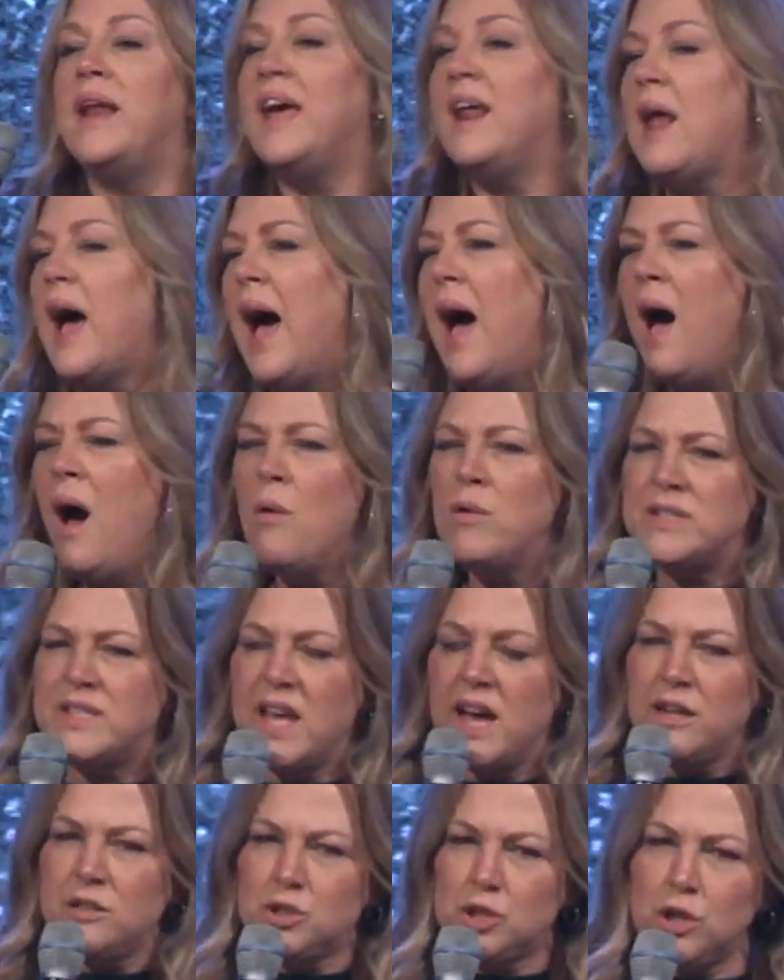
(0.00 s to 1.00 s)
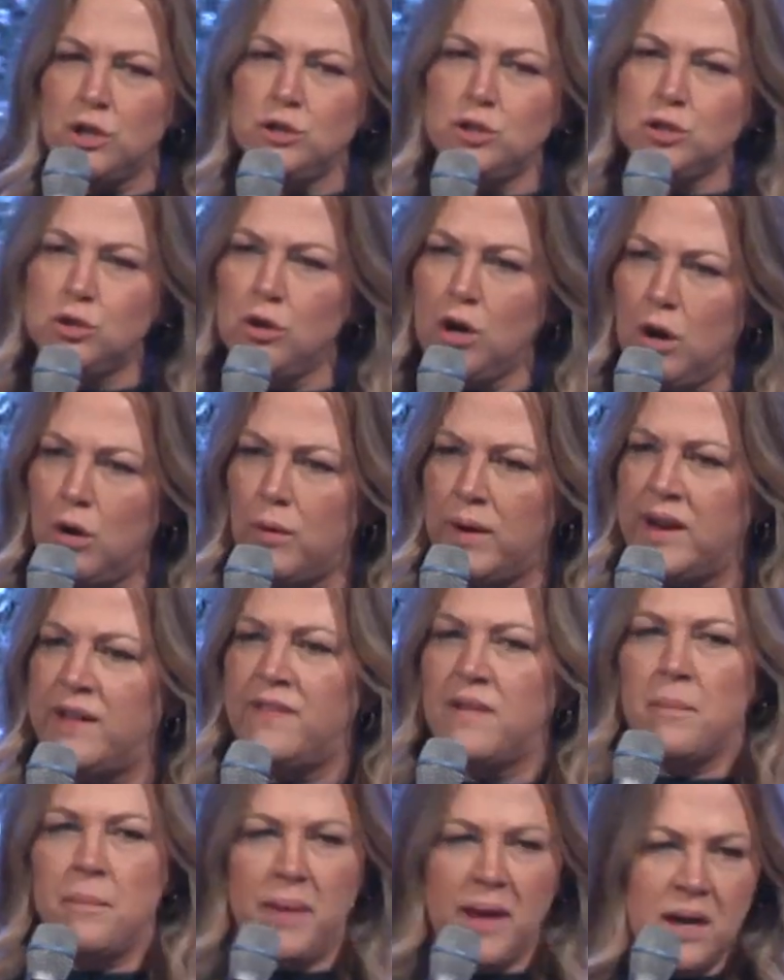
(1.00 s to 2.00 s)
How is that church growing
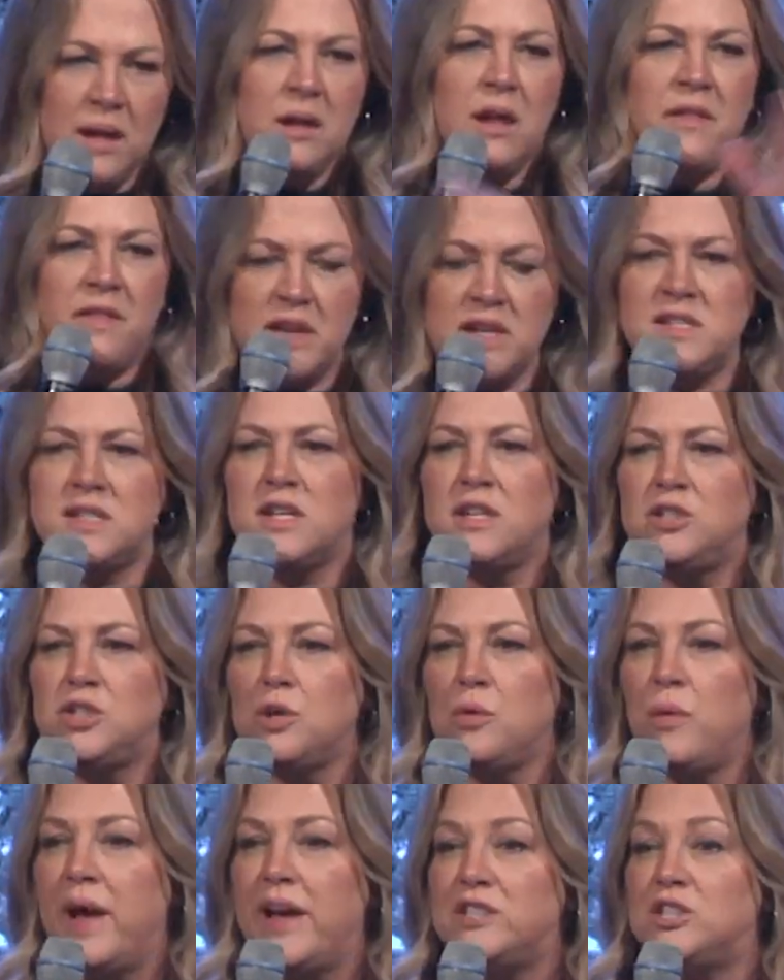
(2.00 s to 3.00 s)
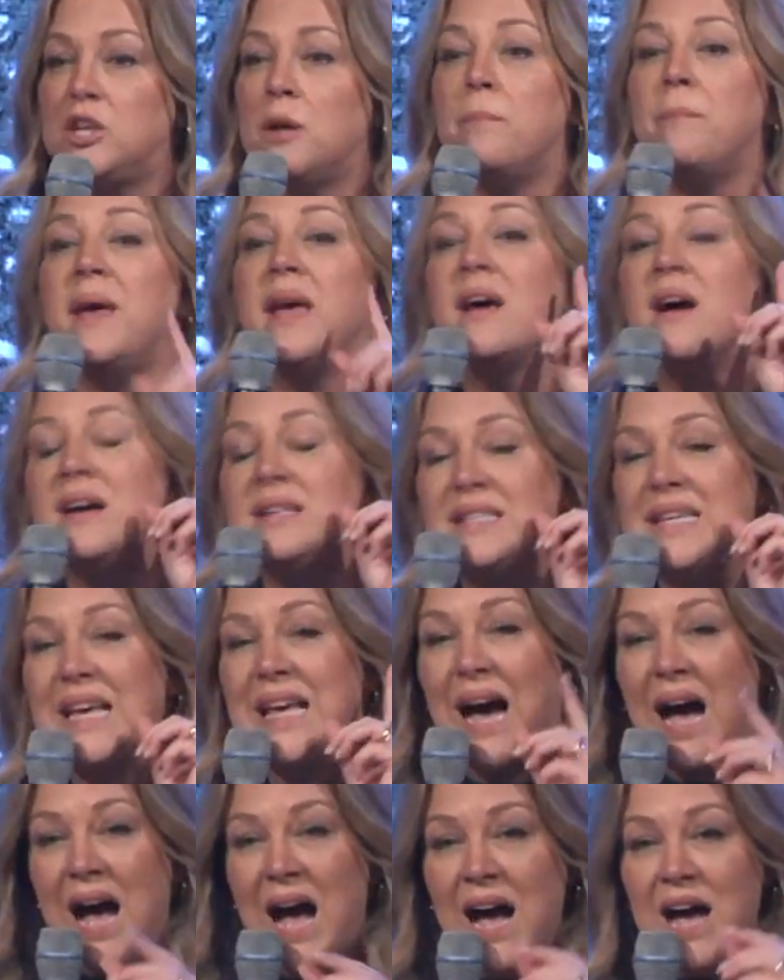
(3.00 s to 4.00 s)
in the middle of this situation? Because
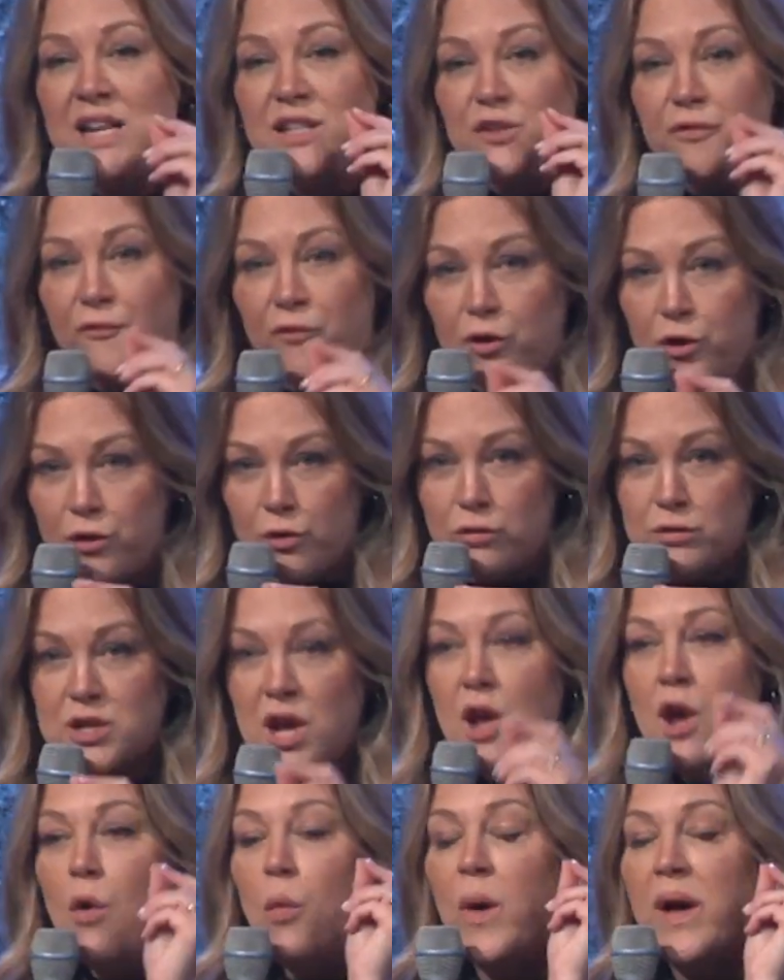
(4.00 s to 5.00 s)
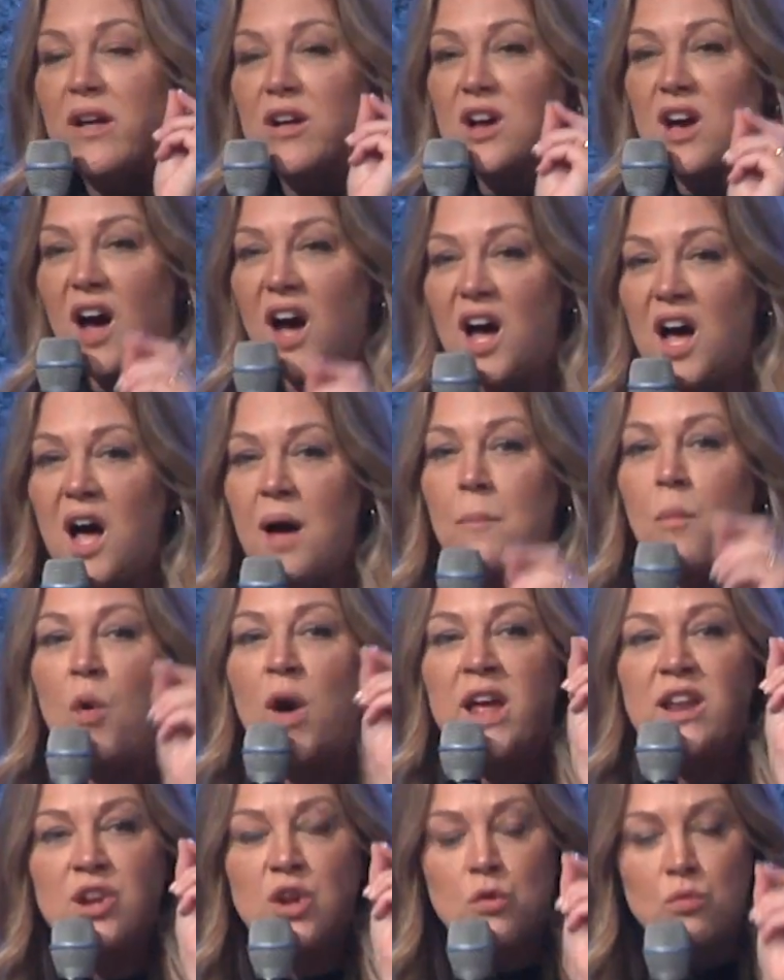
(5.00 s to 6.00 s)
God's fruit will come
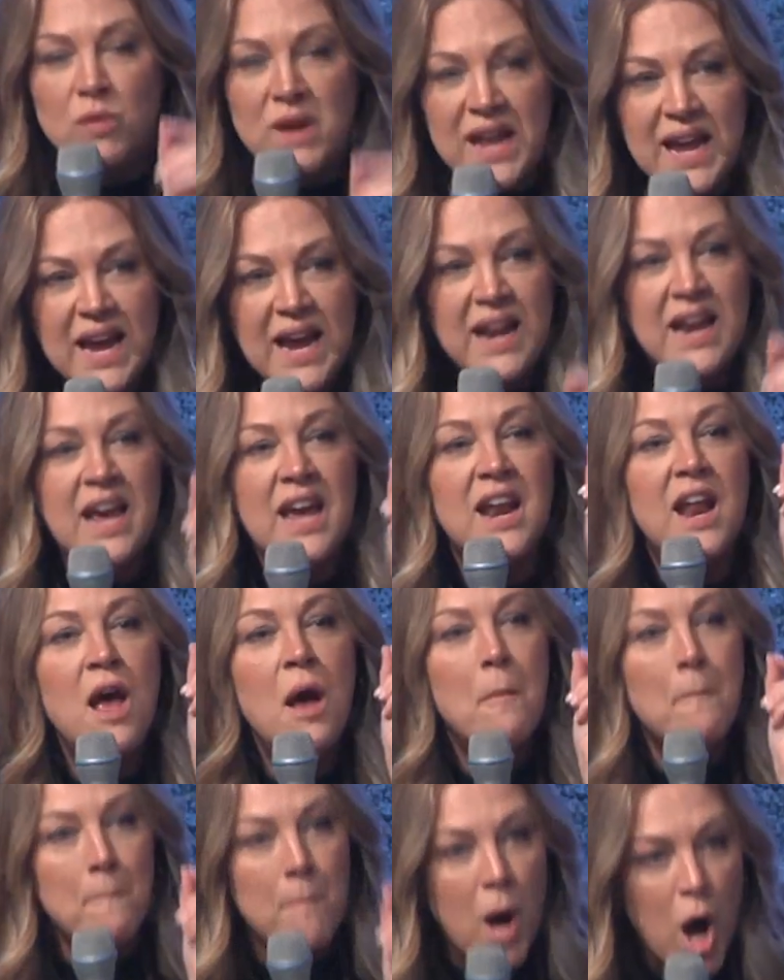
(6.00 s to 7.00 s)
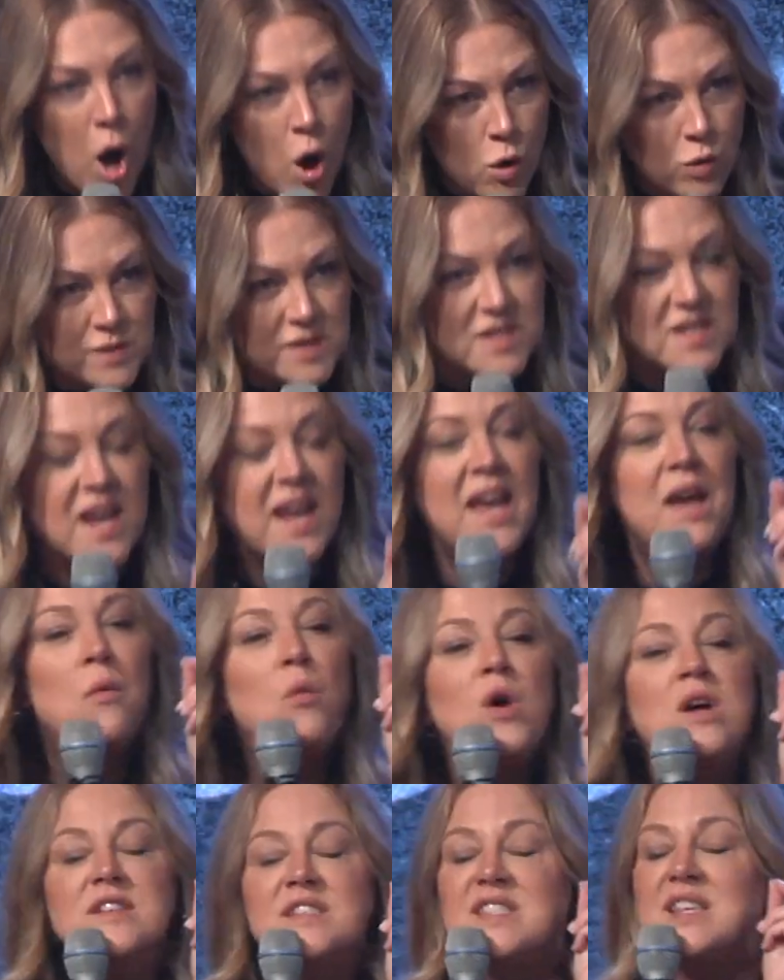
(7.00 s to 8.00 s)
when you need it most. He
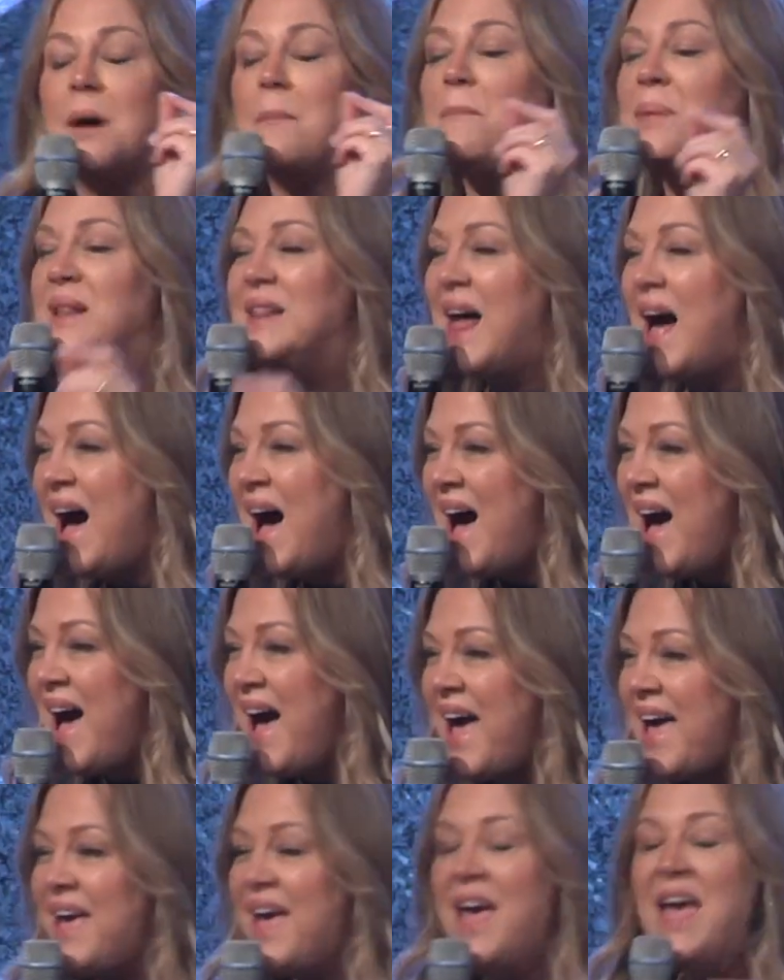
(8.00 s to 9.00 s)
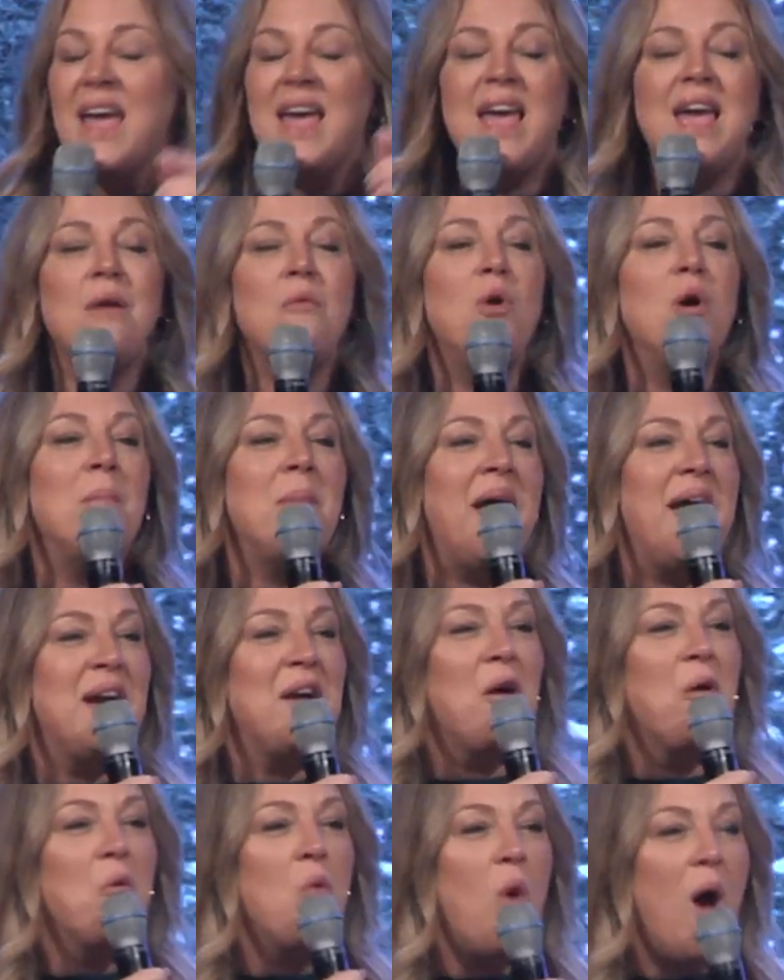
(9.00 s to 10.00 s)
will supply. He will
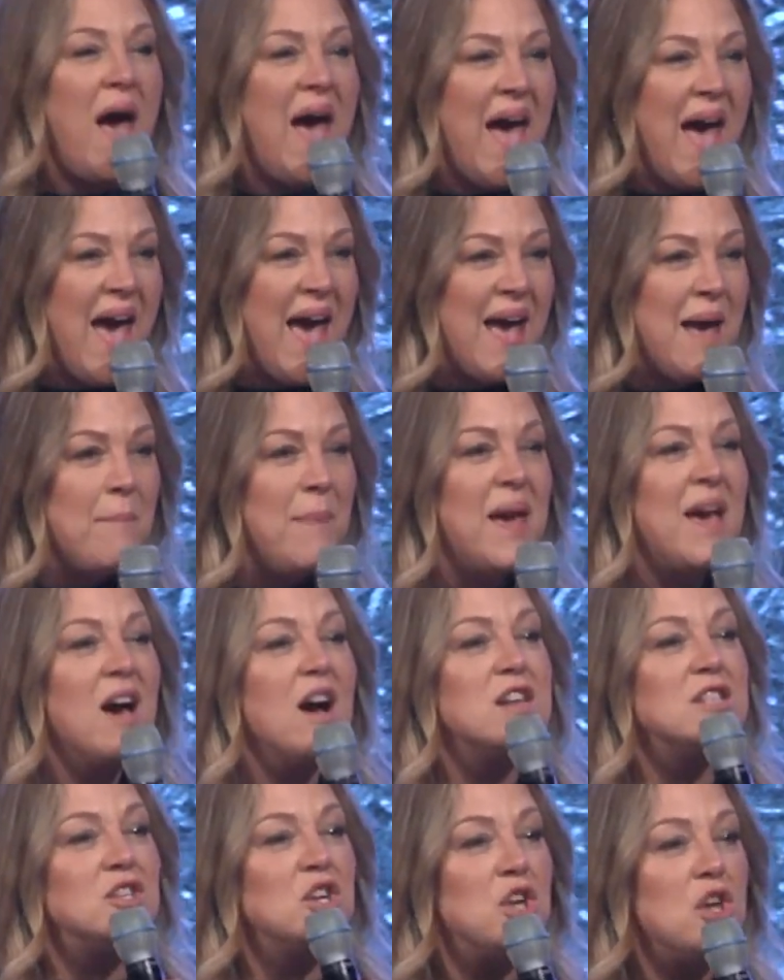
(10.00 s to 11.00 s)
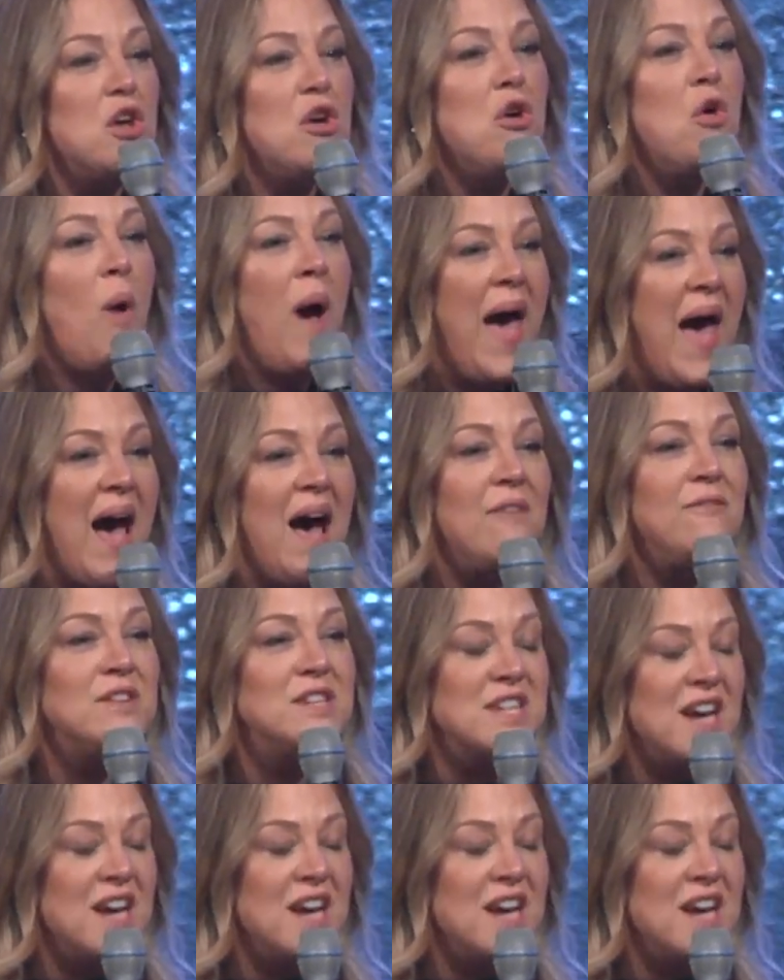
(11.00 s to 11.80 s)
make a way because you have